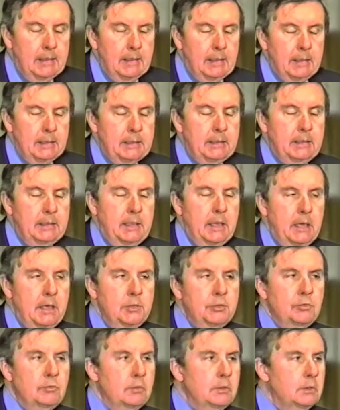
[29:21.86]
a
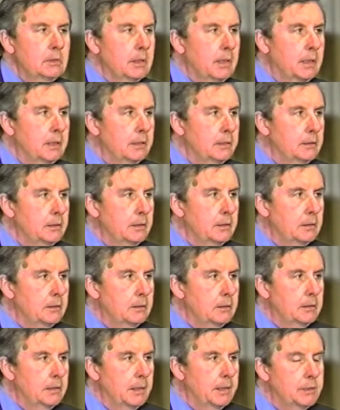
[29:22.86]
casual and
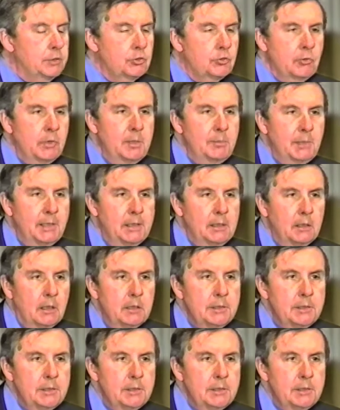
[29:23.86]
extremely